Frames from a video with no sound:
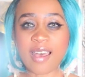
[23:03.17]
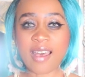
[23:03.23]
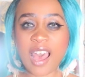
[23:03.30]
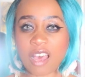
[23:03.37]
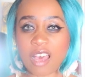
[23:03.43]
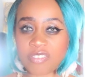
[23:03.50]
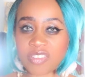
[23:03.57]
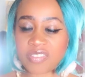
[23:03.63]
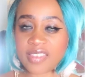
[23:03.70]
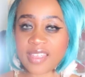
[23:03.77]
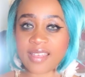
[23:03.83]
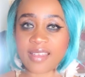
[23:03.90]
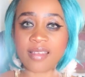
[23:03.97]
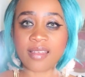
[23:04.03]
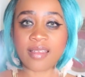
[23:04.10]
have in
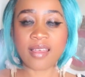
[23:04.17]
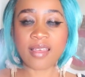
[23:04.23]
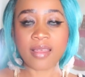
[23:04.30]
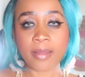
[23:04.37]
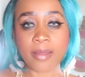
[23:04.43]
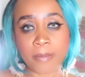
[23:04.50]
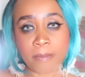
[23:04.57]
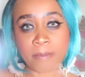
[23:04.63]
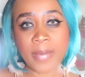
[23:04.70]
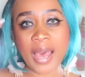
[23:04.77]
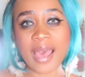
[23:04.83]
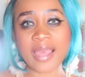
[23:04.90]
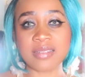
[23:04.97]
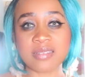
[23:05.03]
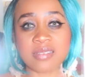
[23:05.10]
their
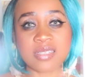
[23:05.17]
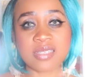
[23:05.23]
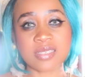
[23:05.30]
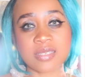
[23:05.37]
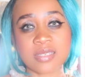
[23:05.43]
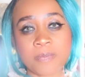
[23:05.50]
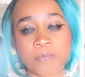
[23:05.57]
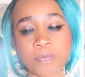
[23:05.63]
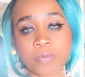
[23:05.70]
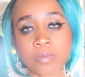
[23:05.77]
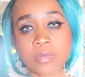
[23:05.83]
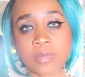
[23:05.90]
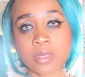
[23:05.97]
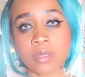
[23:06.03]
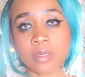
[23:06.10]
mind.
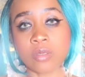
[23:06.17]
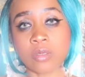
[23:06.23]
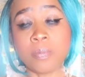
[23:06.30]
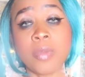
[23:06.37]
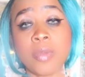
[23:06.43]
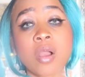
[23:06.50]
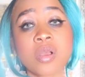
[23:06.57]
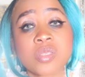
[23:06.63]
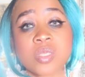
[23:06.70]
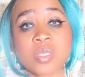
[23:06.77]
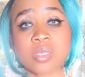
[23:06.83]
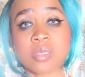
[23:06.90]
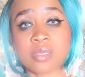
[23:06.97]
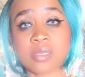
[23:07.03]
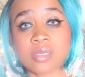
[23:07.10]
The
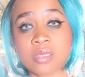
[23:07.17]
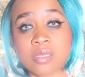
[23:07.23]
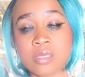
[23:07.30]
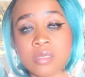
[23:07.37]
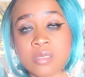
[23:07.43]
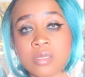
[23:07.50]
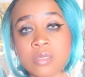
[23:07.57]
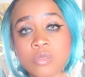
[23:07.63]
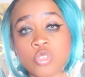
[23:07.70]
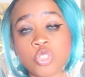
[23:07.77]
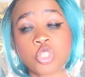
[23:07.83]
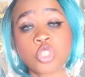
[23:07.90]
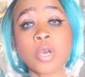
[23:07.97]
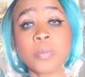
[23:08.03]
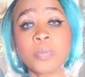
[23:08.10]
boxer, the
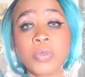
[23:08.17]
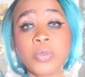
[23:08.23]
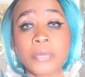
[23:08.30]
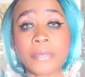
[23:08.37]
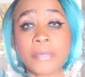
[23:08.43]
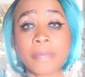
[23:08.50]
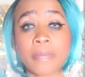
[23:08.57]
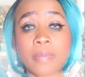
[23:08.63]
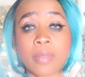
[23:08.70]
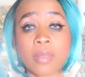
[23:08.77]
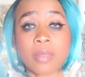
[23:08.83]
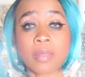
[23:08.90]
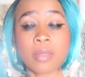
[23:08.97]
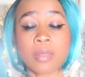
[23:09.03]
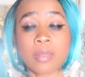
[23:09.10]
champion,
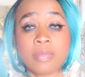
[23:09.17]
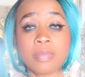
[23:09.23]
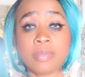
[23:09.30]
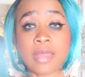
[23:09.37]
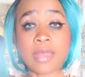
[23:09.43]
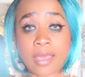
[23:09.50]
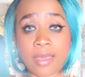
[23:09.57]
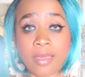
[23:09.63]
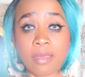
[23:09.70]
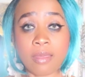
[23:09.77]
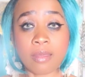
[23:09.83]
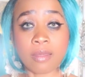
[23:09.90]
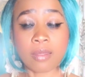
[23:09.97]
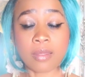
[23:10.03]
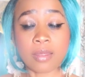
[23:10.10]
they,
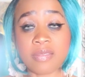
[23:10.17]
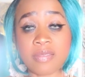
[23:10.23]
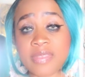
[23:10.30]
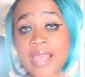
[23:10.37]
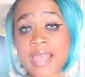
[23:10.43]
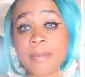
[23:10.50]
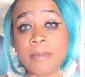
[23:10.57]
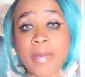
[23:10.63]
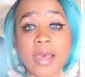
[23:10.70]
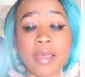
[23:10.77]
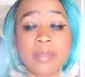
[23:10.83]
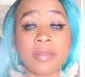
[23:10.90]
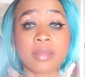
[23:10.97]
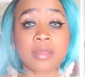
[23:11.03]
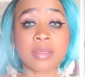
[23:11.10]
in their
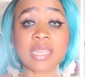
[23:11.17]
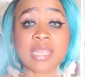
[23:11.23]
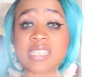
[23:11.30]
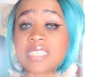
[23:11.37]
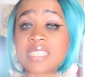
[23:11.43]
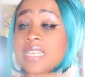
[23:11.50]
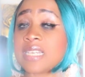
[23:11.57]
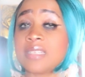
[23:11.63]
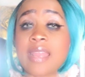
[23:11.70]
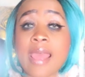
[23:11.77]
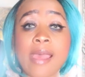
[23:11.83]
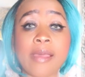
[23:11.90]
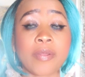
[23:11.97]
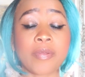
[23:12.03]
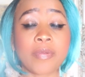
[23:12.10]
mind, get kicked
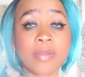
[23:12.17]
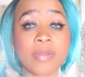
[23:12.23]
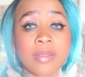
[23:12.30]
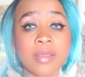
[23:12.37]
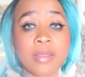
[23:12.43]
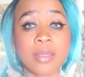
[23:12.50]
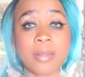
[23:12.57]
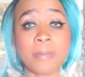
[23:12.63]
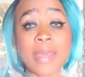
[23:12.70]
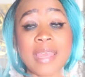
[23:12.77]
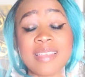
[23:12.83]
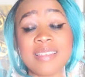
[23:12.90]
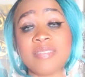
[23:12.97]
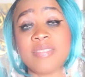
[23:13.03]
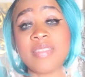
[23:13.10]
down.
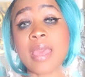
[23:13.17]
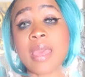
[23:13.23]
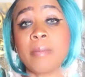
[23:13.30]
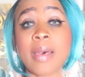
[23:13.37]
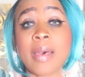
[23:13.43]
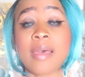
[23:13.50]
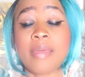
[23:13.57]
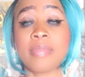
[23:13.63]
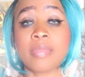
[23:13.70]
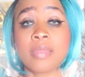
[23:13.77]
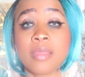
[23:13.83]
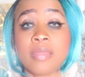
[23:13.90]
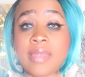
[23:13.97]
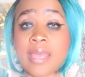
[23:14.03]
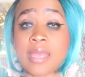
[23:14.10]
In their mind,
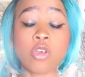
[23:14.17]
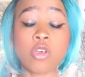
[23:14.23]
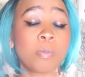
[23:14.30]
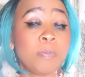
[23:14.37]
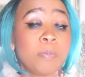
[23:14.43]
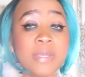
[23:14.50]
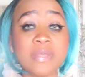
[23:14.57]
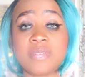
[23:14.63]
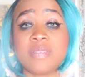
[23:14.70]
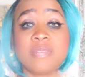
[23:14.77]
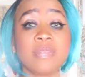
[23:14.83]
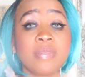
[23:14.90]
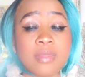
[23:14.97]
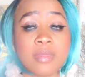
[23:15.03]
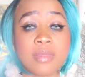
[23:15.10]
they're not
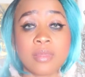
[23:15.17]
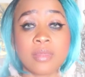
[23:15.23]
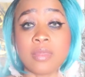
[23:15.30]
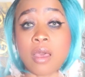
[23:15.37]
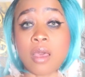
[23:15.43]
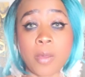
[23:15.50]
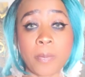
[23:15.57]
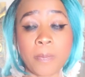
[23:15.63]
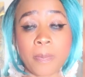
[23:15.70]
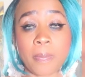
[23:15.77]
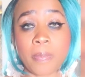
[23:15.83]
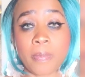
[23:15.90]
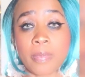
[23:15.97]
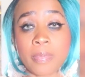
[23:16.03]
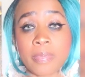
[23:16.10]
beaten. No,
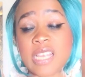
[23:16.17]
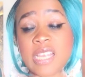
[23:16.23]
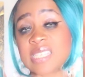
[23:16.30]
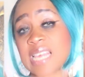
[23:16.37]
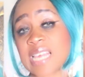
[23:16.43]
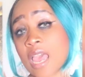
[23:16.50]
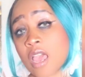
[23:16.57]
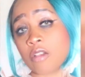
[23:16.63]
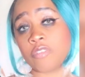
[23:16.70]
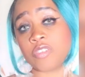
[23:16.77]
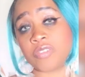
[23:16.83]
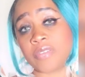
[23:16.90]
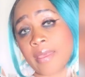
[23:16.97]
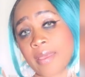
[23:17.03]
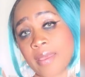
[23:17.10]
this guy over
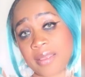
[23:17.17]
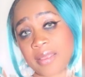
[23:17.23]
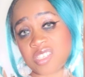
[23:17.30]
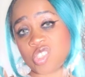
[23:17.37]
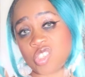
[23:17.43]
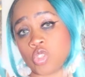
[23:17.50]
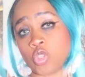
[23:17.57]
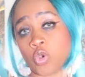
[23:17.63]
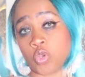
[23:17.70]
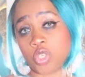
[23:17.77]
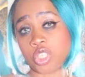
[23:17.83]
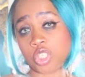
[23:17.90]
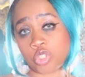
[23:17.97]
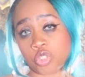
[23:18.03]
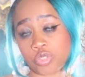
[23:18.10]
there is no
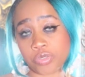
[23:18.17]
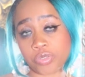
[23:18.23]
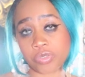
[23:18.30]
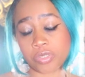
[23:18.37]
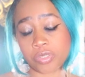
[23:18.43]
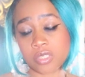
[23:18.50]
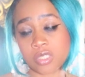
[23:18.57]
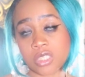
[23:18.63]
issue.